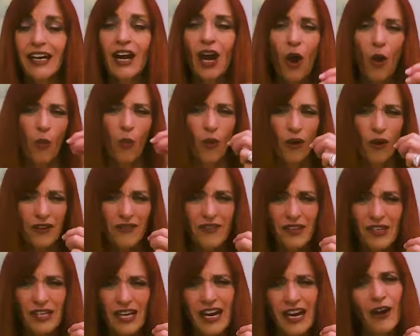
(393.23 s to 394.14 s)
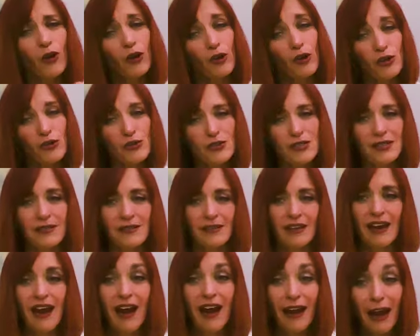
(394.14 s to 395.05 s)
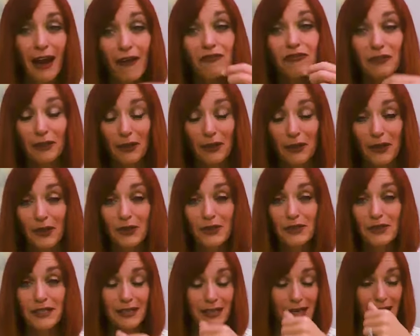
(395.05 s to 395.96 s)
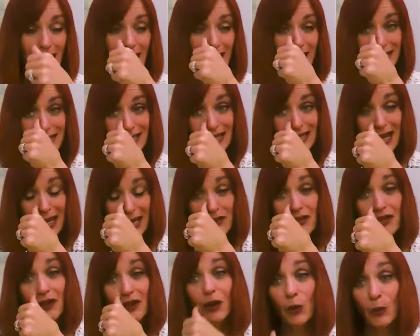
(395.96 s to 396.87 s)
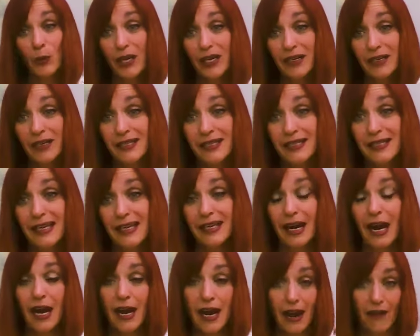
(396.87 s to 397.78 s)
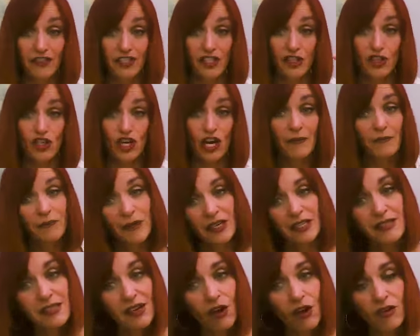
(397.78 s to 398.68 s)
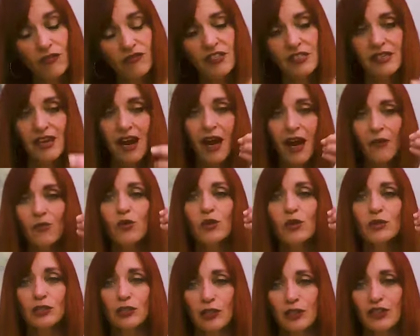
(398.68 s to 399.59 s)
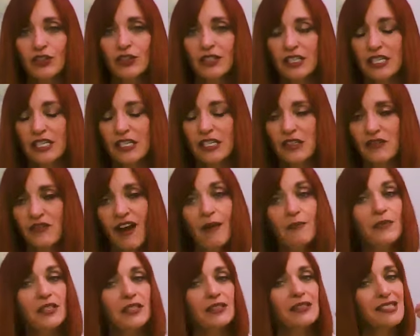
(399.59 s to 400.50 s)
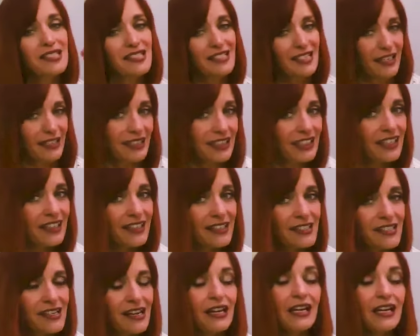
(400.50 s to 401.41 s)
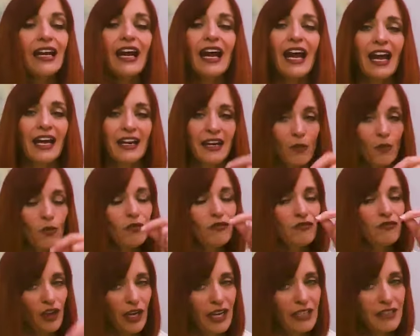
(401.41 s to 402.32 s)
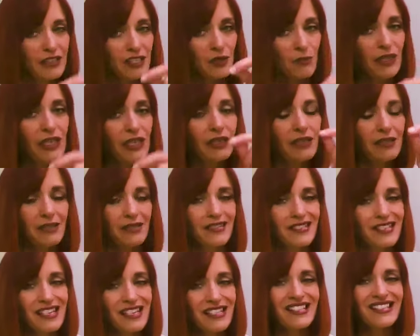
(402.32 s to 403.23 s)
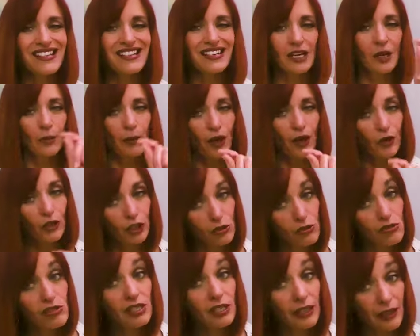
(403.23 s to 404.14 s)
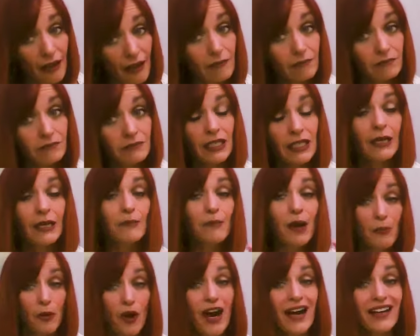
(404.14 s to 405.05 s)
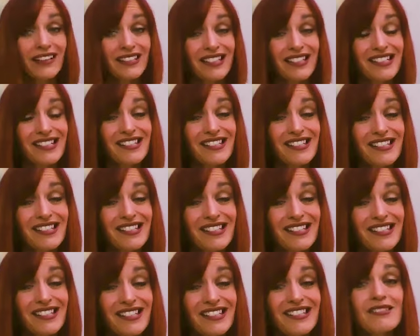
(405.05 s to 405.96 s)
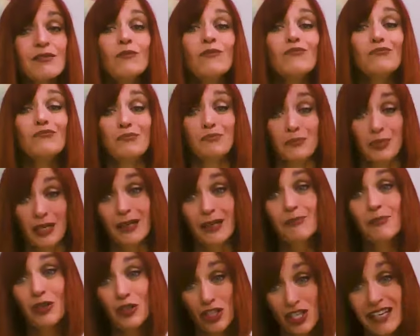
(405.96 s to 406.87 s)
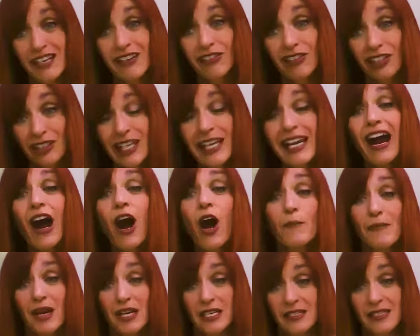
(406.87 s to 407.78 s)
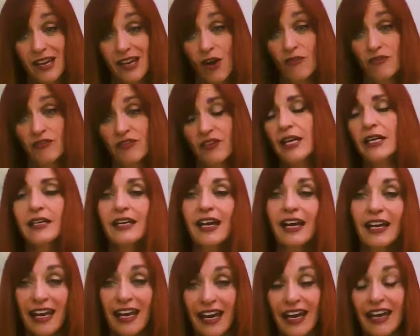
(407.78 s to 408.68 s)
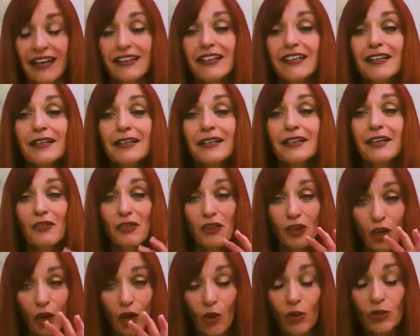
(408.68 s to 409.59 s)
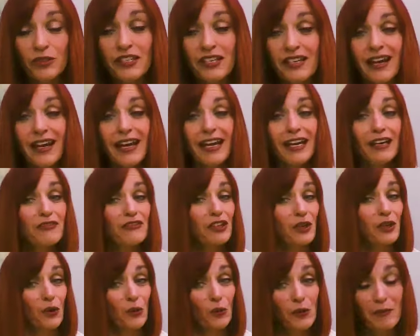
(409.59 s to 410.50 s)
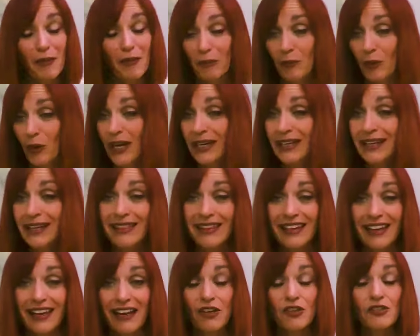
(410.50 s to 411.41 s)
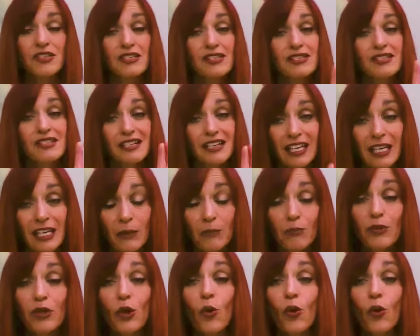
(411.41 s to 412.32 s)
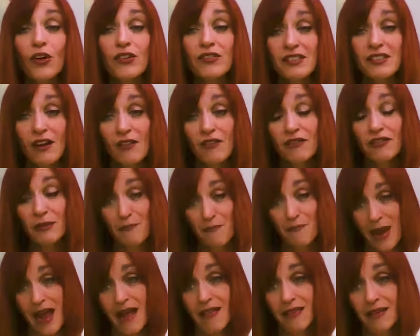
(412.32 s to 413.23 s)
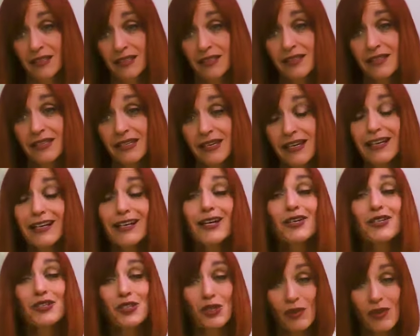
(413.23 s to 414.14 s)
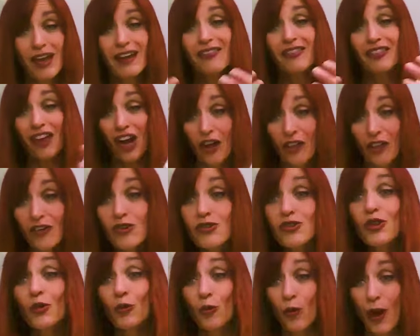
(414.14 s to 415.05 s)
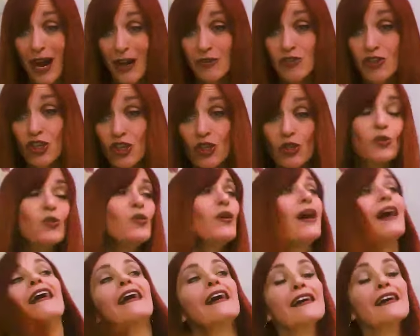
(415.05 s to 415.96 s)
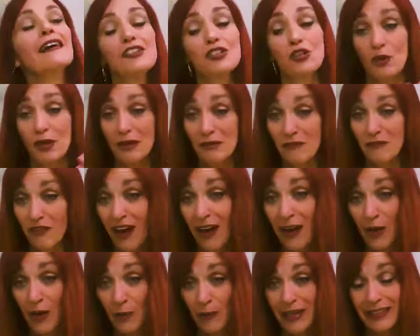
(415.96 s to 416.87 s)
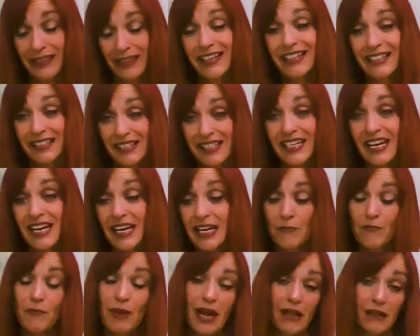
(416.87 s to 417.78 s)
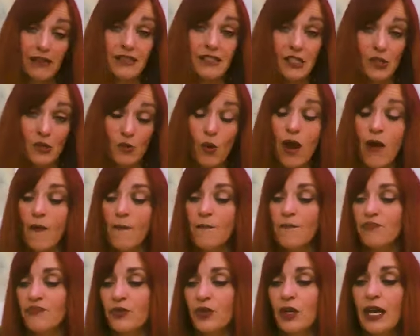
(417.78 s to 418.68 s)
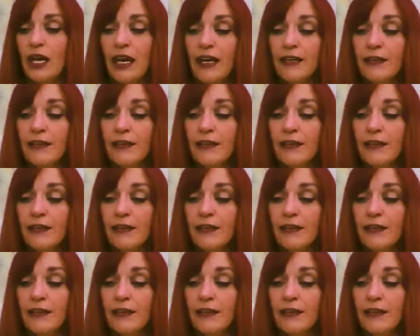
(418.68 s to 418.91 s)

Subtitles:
One of the errors that I have learned as a therapist that I have to check myself is I will learn these fabulous techniques and I will forget to be consistent about using them in my practice, but particularly on myself. And again, the goal today, if you don't remember anything else, is to keep yourself in balance so that others around you and your environment can stay in balance as well. Okay.